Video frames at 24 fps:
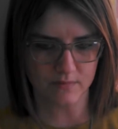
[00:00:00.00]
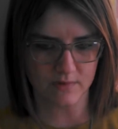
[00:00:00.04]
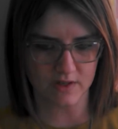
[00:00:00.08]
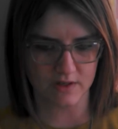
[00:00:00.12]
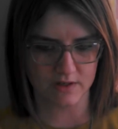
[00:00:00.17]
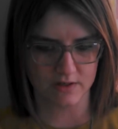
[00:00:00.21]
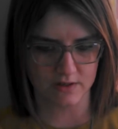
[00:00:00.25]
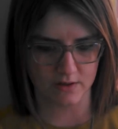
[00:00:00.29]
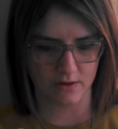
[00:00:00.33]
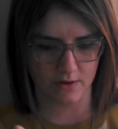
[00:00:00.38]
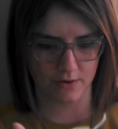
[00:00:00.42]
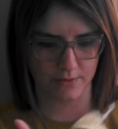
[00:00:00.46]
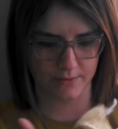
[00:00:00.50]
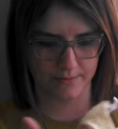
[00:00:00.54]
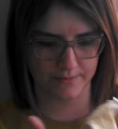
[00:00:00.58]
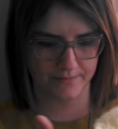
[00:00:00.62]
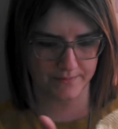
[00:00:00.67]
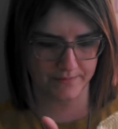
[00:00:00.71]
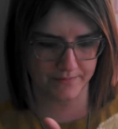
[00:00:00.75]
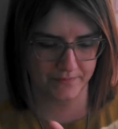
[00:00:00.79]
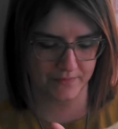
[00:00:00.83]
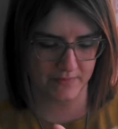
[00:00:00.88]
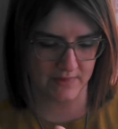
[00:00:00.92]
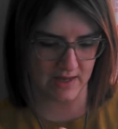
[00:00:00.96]
So
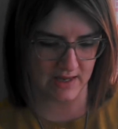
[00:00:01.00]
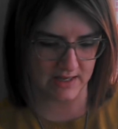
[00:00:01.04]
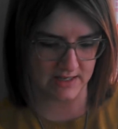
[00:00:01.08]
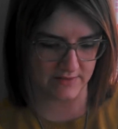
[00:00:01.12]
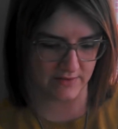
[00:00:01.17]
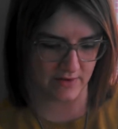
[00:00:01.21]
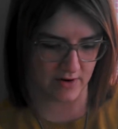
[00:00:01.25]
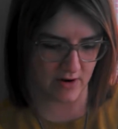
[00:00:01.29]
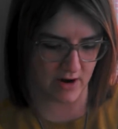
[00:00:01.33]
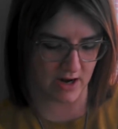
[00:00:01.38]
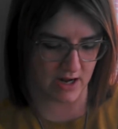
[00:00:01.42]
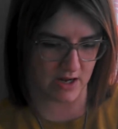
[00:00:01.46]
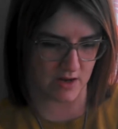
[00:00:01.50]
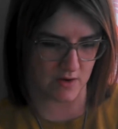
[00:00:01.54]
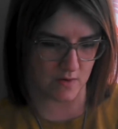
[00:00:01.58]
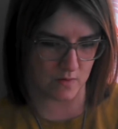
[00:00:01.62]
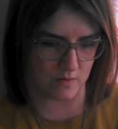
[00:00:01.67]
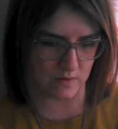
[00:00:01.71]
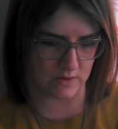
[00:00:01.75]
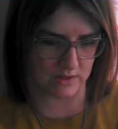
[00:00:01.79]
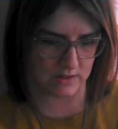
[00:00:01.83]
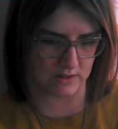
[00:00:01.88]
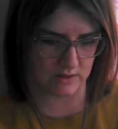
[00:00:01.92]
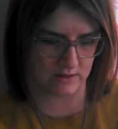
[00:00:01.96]
it's very
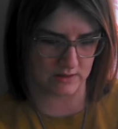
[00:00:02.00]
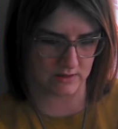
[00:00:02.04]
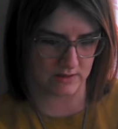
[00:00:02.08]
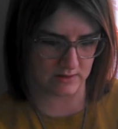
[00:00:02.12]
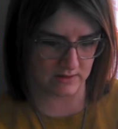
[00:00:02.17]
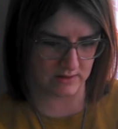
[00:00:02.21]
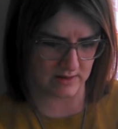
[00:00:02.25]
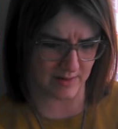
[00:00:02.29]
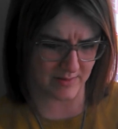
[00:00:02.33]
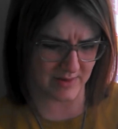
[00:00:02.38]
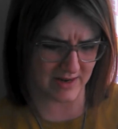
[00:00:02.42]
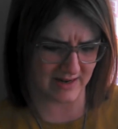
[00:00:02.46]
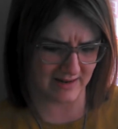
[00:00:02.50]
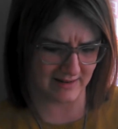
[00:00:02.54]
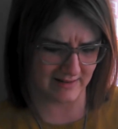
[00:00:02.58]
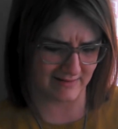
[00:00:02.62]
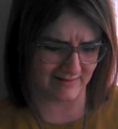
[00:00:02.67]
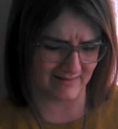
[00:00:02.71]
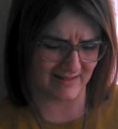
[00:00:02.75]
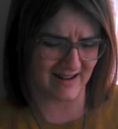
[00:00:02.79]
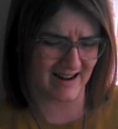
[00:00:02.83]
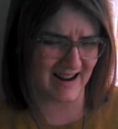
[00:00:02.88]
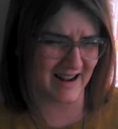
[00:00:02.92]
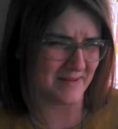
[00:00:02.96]
cute. I mean,
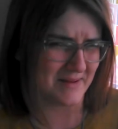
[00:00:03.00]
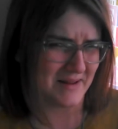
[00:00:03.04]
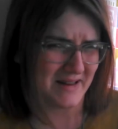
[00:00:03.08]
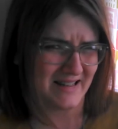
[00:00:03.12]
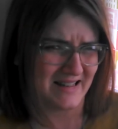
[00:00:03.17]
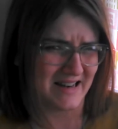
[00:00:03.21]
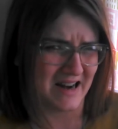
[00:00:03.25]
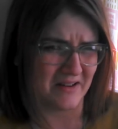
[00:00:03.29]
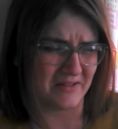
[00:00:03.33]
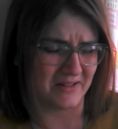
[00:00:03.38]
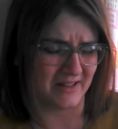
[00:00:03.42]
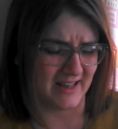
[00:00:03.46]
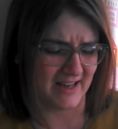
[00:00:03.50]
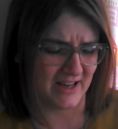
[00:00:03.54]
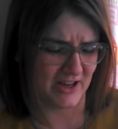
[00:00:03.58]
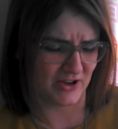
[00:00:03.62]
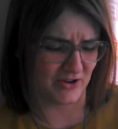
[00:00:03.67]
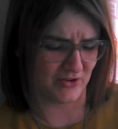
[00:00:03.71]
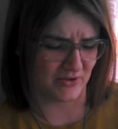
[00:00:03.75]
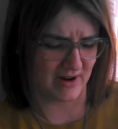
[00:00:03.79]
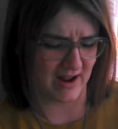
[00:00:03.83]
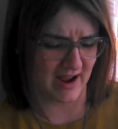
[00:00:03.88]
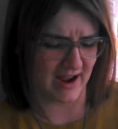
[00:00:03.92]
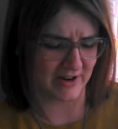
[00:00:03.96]
it's not really
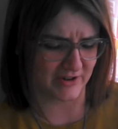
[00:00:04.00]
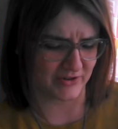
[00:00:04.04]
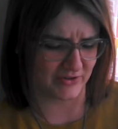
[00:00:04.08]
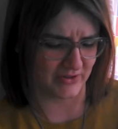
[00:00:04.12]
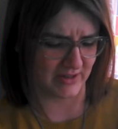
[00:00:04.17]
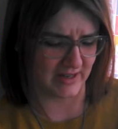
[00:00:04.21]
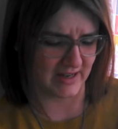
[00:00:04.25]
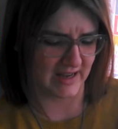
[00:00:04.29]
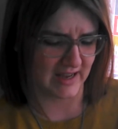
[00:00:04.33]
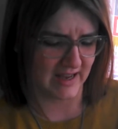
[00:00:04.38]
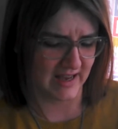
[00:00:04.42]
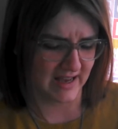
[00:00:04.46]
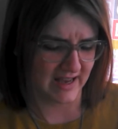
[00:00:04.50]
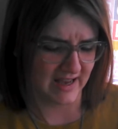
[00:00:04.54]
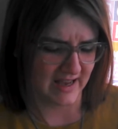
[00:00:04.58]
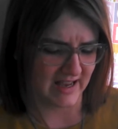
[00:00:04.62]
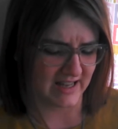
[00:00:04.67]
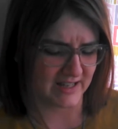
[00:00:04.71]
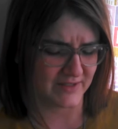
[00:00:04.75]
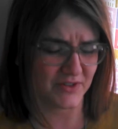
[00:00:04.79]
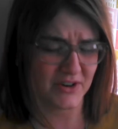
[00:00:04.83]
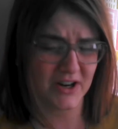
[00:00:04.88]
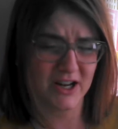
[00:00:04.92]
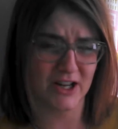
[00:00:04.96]
cute, actually.
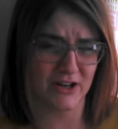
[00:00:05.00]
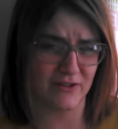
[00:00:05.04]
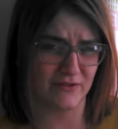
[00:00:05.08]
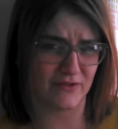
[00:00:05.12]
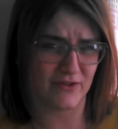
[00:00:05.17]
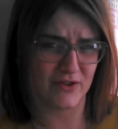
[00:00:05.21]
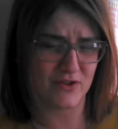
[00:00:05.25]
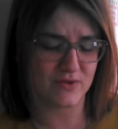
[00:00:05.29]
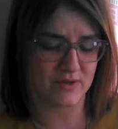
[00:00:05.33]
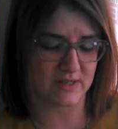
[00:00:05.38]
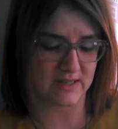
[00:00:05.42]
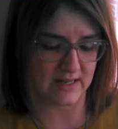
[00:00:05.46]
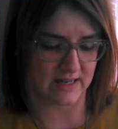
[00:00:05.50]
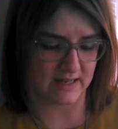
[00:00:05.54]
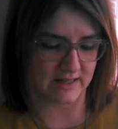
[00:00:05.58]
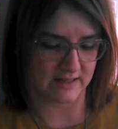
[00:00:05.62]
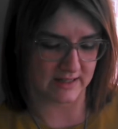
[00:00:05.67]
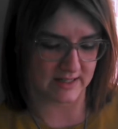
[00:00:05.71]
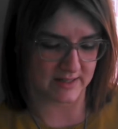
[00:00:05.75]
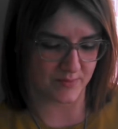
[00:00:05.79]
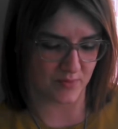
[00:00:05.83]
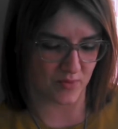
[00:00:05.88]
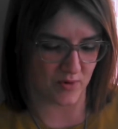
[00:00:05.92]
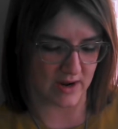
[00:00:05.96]
It's very confusing at
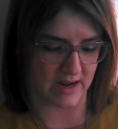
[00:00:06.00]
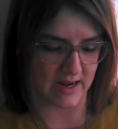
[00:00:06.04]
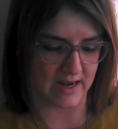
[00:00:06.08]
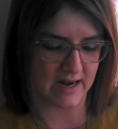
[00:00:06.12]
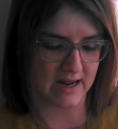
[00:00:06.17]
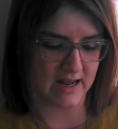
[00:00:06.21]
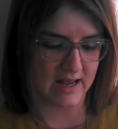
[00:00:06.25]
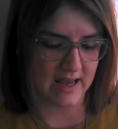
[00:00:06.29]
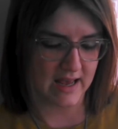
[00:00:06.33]
this point.